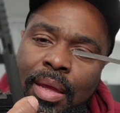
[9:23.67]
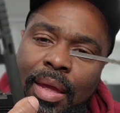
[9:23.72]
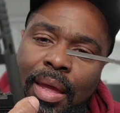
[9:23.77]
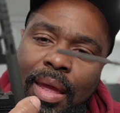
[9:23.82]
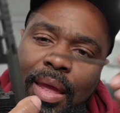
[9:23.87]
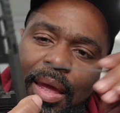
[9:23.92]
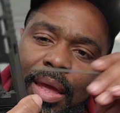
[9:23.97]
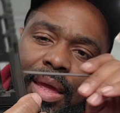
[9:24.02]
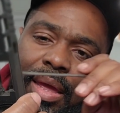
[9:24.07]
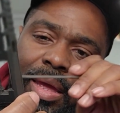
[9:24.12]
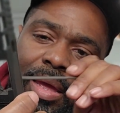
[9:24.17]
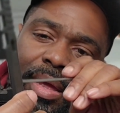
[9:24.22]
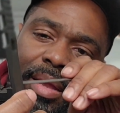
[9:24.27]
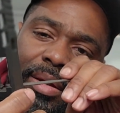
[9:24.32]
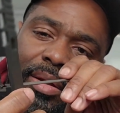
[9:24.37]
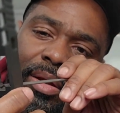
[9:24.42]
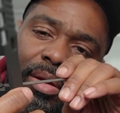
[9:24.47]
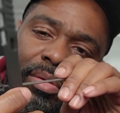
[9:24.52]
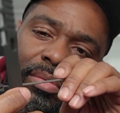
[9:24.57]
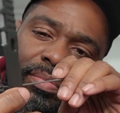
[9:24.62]

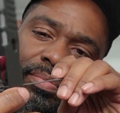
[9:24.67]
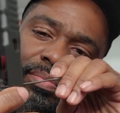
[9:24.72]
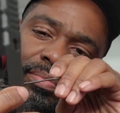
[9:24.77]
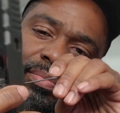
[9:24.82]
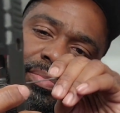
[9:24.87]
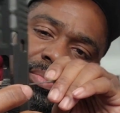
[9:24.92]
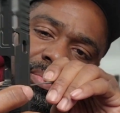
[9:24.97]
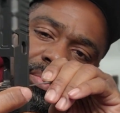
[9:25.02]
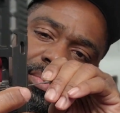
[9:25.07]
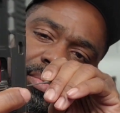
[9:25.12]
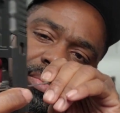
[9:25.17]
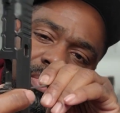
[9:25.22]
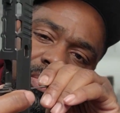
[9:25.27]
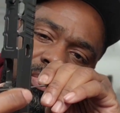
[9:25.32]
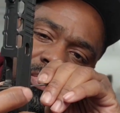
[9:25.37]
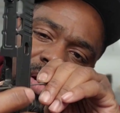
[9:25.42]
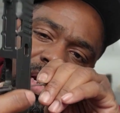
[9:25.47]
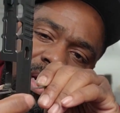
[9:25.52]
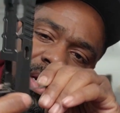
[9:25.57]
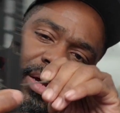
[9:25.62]
and,
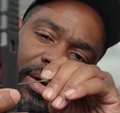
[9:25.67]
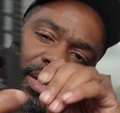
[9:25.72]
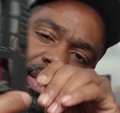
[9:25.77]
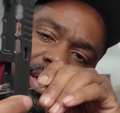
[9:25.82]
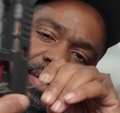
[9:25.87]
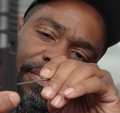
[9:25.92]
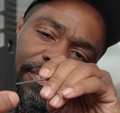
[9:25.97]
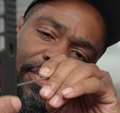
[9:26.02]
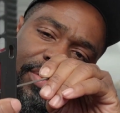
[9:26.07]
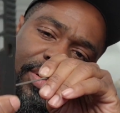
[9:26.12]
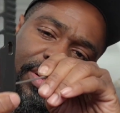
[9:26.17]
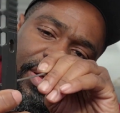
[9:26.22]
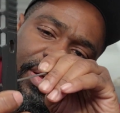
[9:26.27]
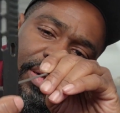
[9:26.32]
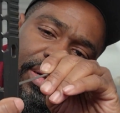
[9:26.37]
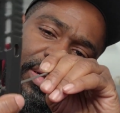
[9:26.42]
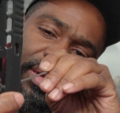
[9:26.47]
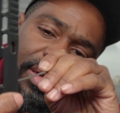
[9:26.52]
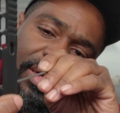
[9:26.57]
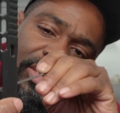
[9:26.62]
ran it underneath for
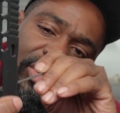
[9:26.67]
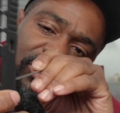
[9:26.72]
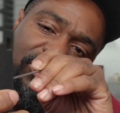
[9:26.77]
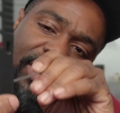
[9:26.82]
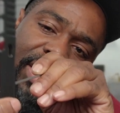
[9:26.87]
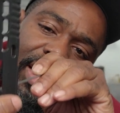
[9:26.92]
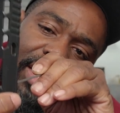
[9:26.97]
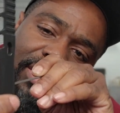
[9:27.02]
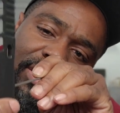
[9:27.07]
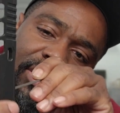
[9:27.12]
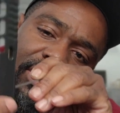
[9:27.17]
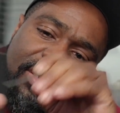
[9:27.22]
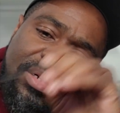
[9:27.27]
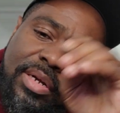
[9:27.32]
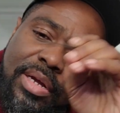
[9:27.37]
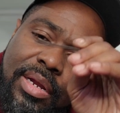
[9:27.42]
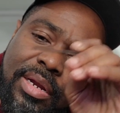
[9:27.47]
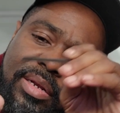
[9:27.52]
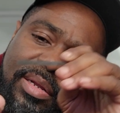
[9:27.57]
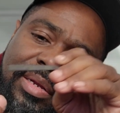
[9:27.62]
the extractor to
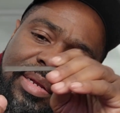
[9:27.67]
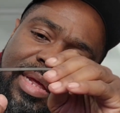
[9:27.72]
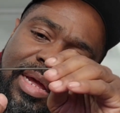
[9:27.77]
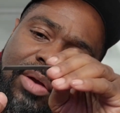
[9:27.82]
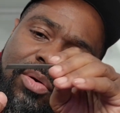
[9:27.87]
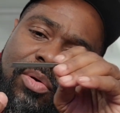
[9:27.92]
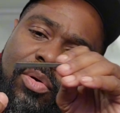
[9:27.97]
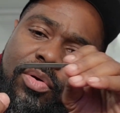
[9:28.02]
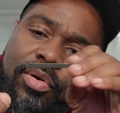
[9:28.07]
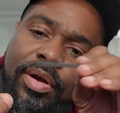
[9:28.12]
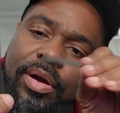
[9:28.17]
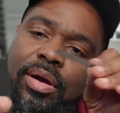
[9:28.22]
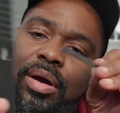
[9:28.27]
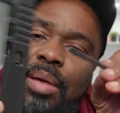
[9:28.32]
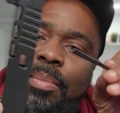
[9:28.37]
kind of clean that corner out.